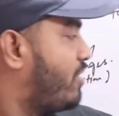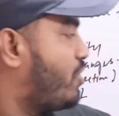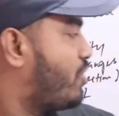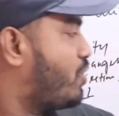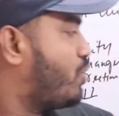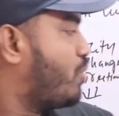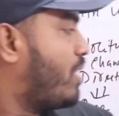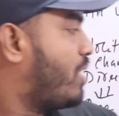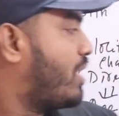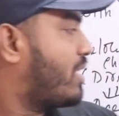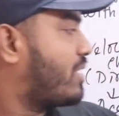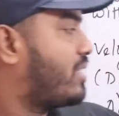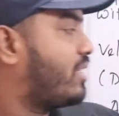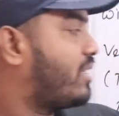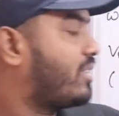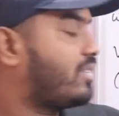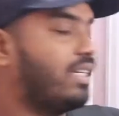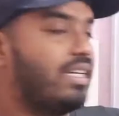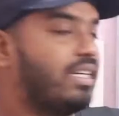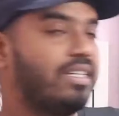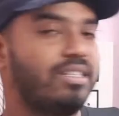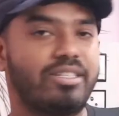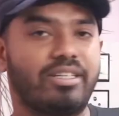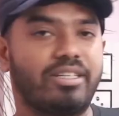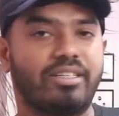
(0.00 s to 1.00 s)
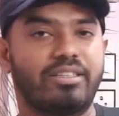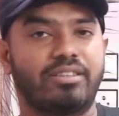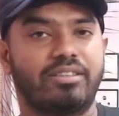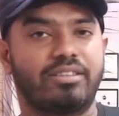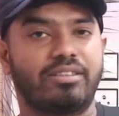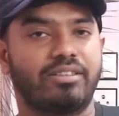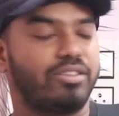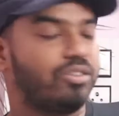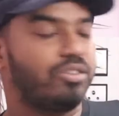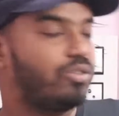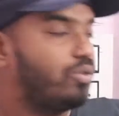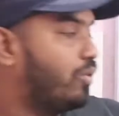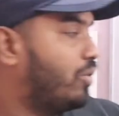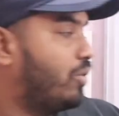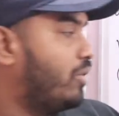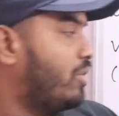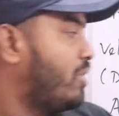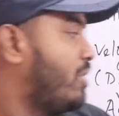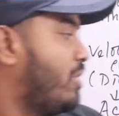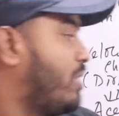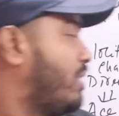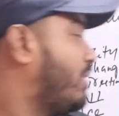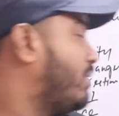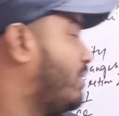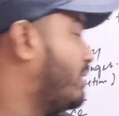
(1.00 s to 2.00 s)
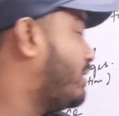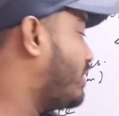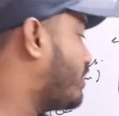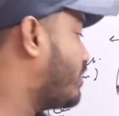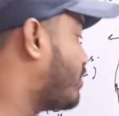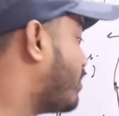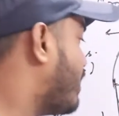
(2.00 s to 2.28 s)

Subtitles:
towards the center. So this